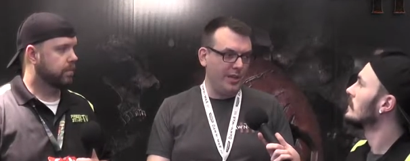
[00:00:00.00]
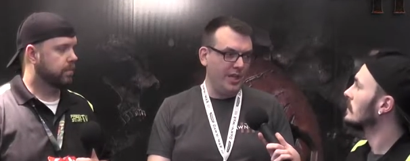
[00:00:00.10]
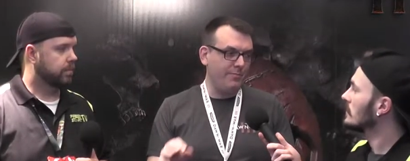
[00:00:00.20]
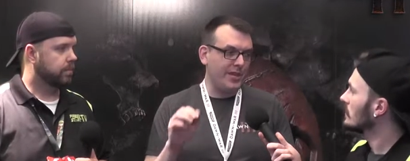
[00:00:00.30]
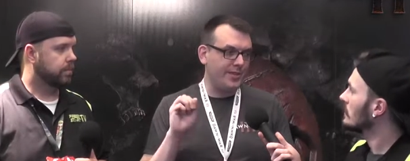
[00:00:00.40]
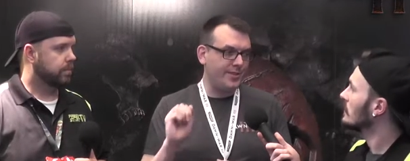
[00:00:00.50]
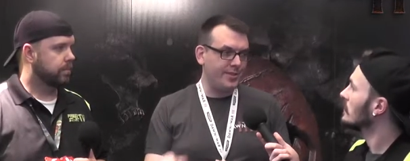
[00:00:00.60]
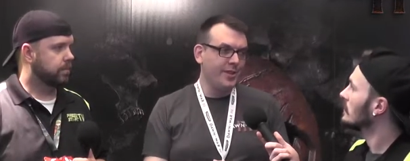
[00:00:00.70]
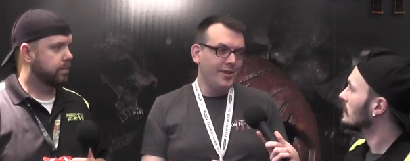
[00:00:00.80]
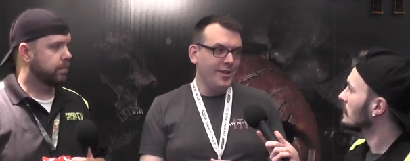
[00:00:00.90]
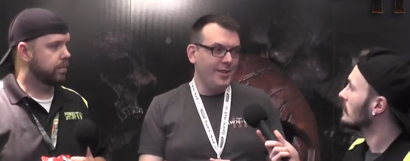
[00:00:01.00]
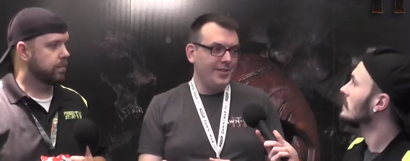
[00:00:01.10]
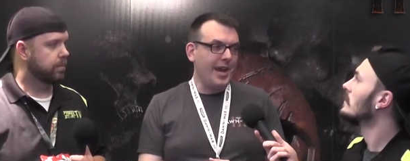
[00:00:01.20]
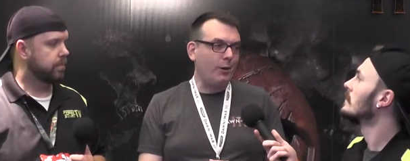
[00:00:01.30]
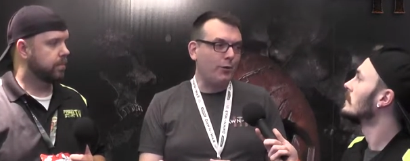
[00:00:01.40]
Speaker 1: beam as
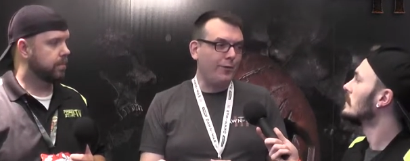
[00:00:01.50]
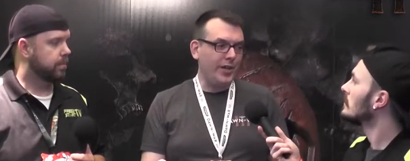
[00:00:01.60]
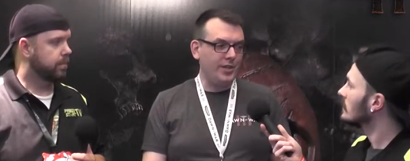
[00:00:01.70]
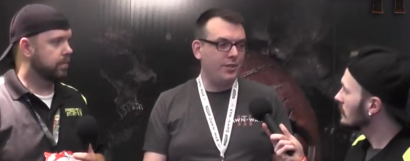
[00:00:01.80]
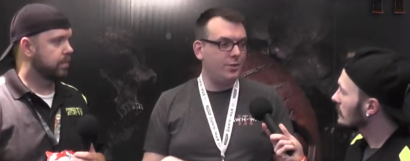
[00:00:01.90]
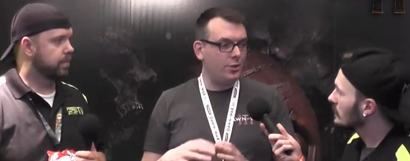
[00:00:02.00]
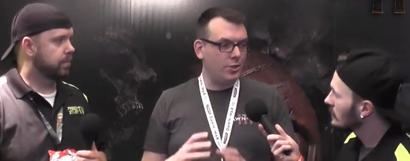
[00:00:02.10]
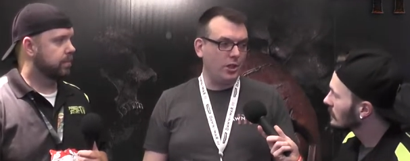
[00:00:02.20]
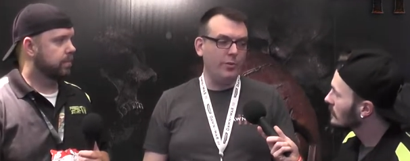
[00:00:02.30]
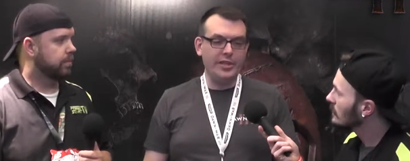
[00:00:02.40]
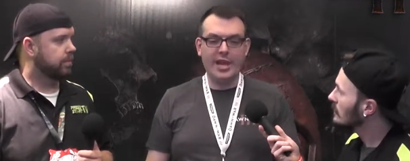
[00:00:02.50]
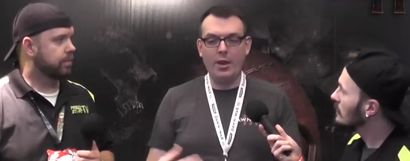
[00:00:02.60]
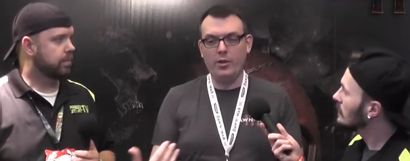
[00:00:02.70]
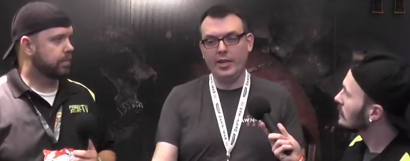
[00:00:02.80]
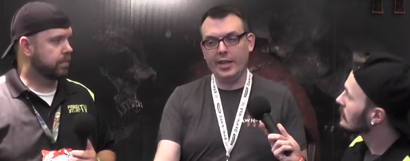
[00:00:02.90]
sacrifices to slow it
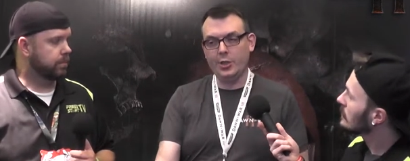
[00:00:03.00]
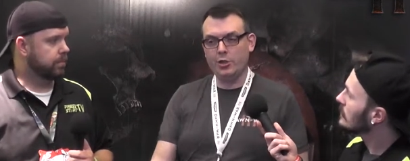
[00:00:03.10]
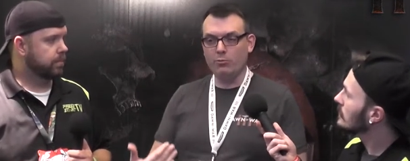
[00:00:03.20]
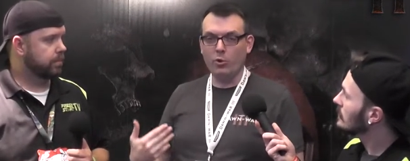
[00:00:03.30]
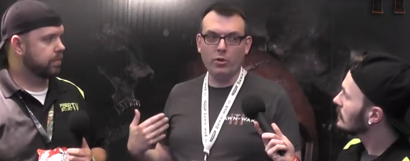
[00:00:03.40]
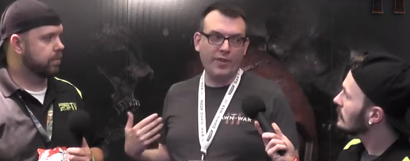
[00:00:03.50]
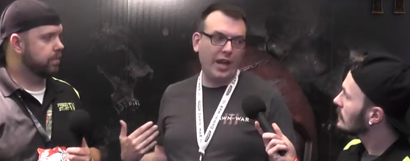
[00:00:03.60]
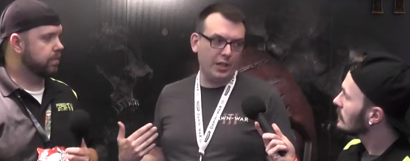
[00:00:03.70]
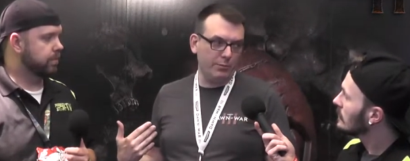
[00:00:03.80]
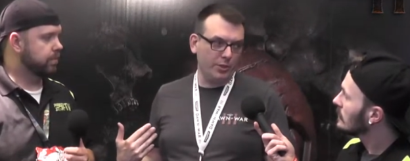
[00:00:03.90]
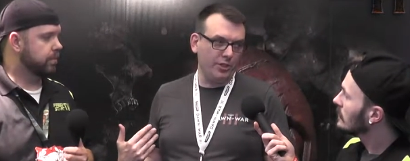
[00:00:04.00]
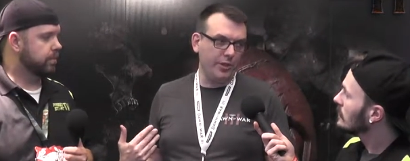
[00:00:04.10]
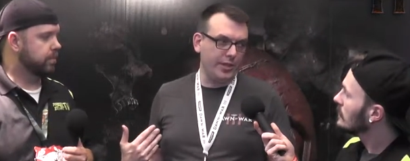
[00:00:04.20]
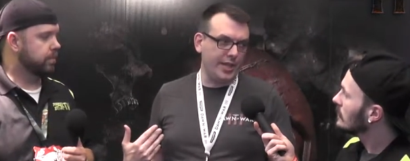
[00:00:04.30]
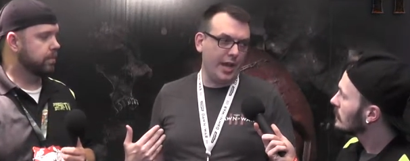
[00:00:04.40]
down and get your more valuable
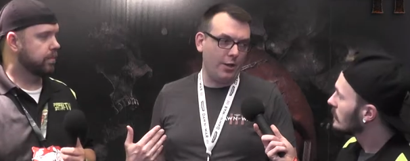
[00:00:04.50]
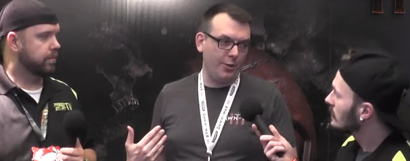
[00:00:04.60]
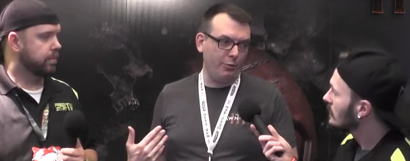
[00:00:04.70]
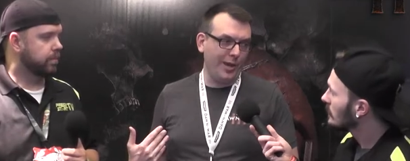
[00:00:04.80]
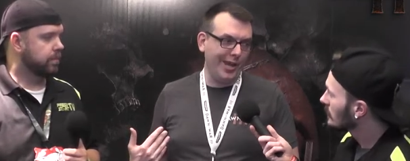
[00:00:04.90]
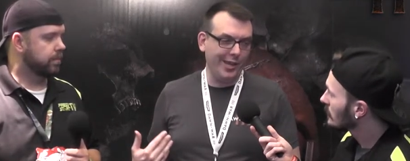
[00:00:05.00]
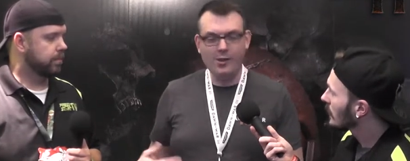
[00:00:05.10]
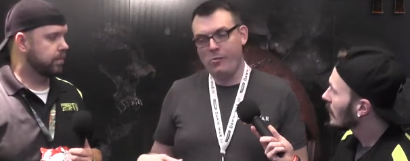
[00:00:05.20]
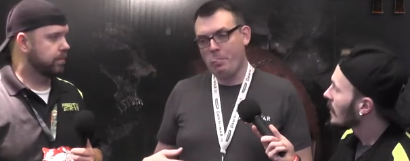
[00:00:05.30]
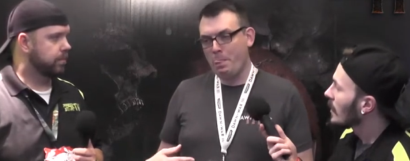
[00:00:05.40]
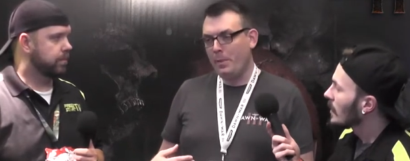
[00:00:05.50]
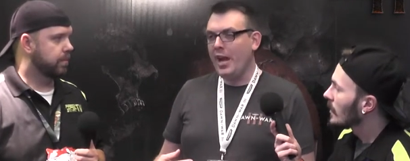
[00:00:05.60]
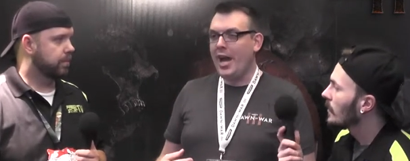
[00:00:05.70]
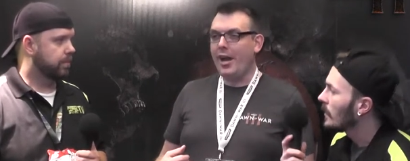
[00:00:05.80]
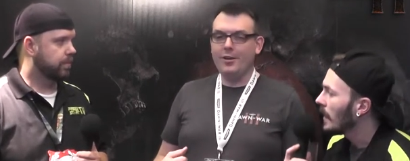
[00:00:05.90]
units out of the way
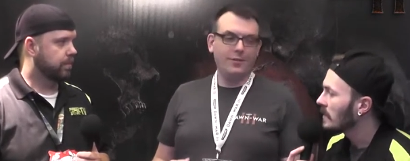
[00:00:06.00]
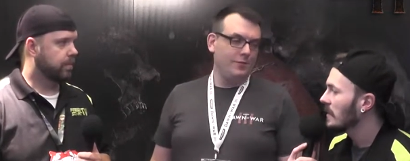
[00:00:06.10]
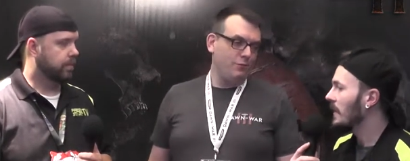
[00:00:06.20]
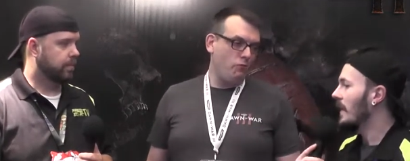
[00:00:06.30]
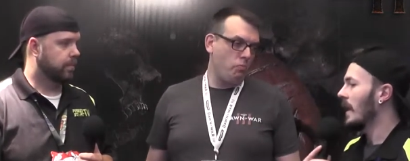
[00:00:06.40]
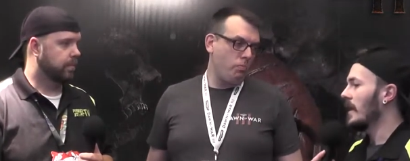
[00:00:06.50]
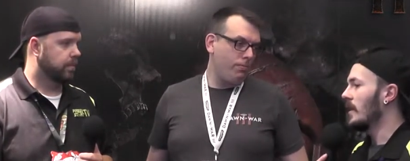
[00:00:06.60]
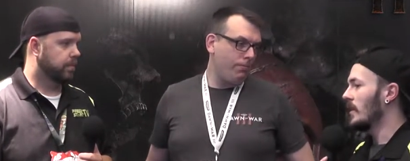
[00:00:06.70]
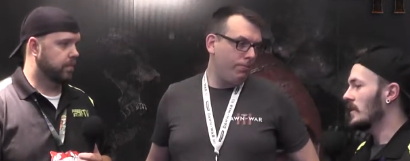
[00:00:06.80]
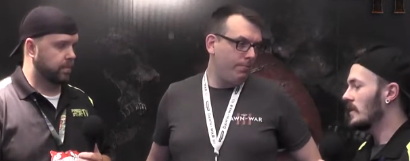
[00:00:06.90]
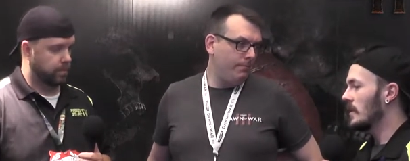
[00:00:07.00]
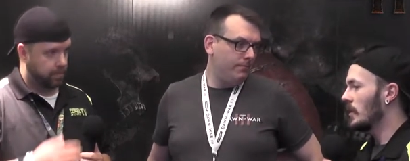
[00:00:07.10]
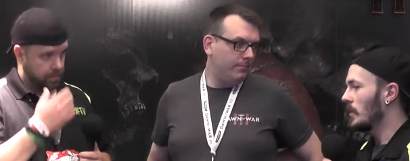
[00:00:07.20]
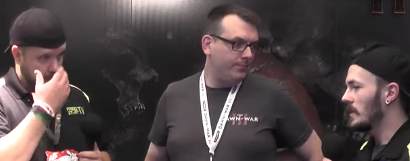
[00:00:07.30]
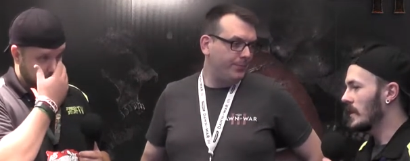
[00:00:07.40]
Speaker 2: that was something that I noticed
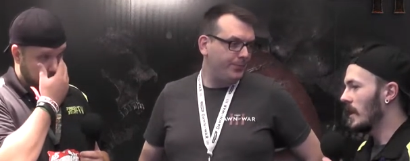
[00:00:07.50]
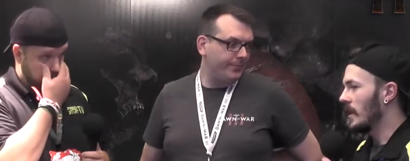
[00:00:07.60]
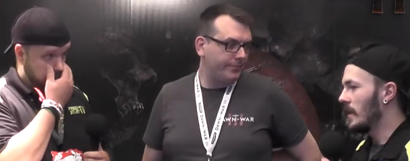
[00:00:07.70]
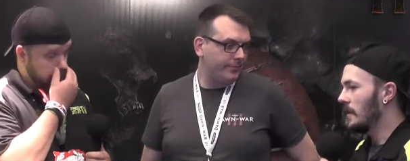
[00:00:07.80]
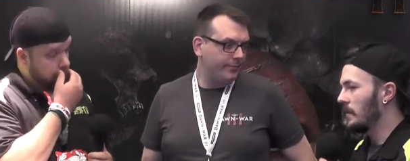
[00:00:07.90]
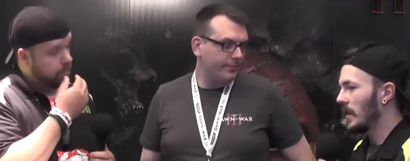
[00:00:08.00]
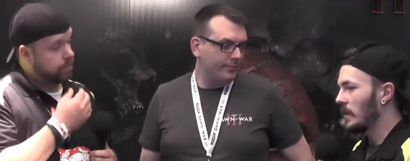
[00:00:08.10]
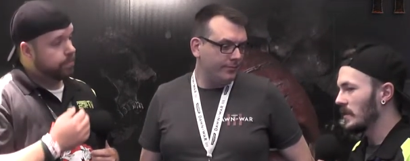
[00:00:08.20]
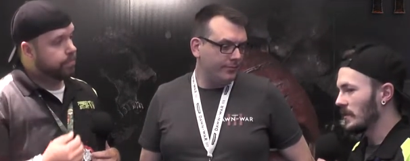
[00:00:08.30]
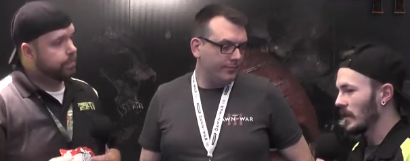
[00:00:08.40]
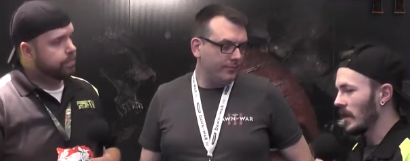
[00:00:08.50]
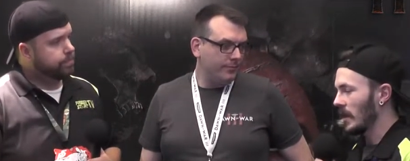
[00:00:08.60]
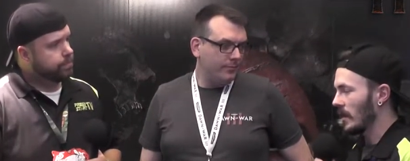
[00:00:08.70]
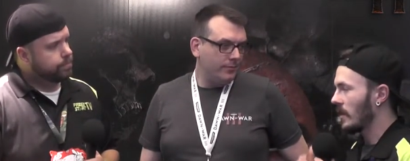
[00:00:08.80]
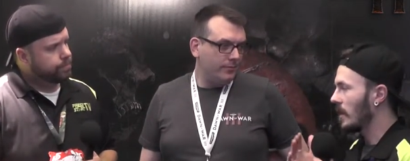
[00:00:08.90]
too. Was uh, it was really
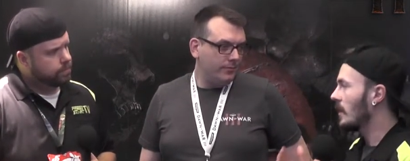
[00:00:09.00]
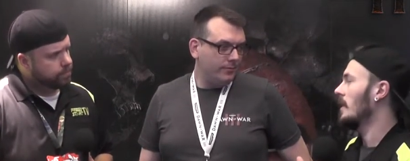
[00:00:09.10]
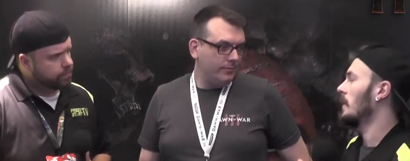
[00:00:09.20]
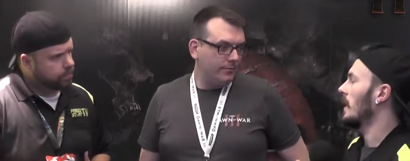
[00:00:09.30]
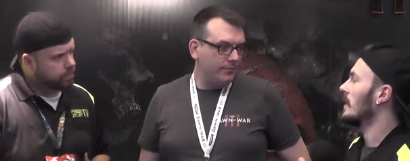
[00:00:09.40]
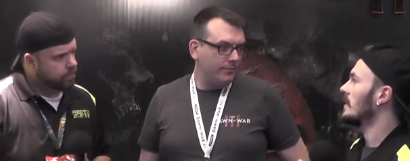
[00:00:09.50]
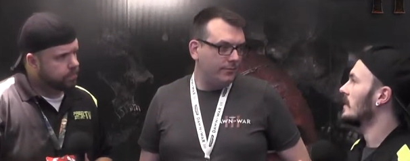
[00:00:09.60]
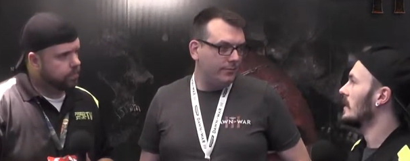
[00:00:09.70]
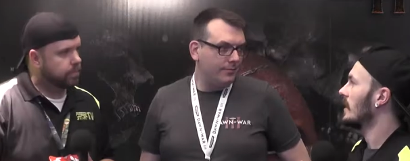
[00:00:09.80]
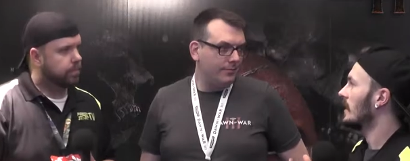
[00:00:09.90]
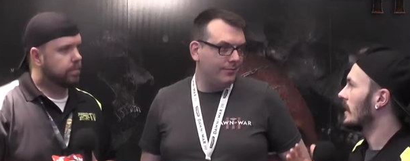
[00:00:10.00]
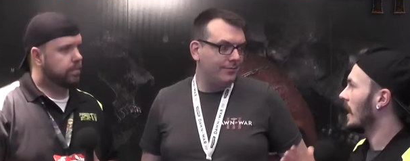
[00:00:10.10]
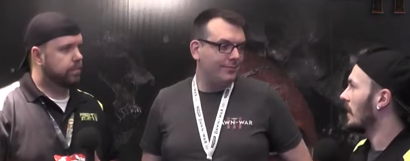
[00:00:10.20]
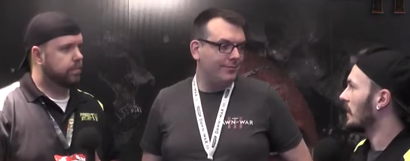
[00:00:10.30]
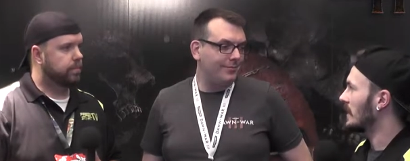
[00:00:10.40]
like thinking man's
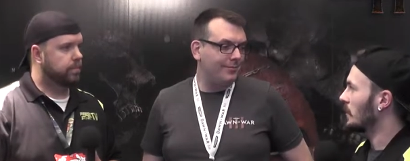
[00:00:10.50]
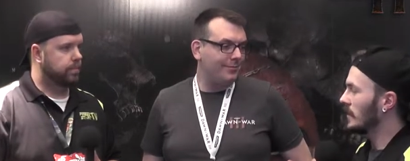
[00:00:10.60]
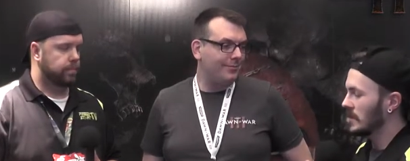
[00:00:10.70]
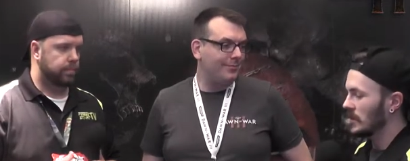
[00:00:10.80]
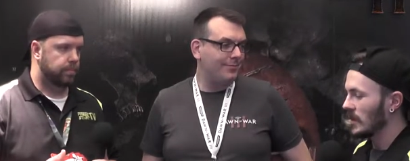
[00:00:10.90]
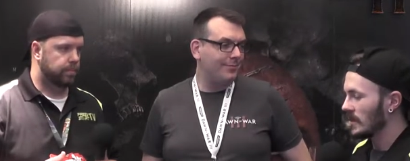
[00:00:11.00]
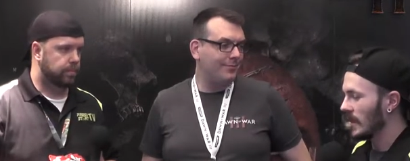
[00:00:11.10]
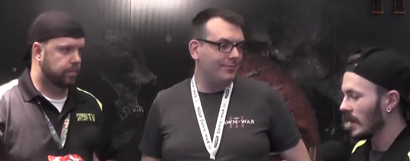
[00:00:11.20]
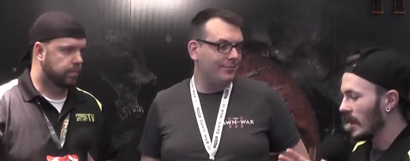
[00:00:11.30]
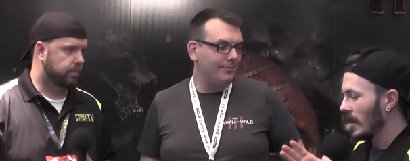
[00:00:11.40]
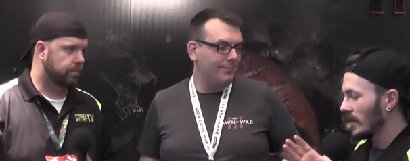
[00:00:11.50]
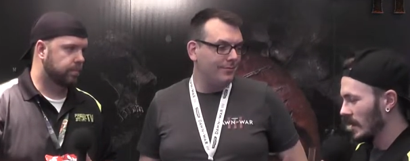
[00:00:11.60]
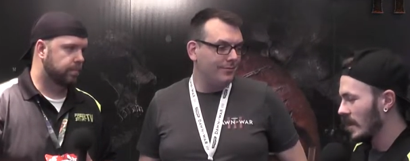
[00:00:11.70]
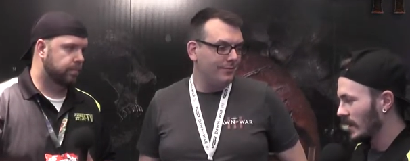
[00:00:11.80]
game because it wasn't just like let's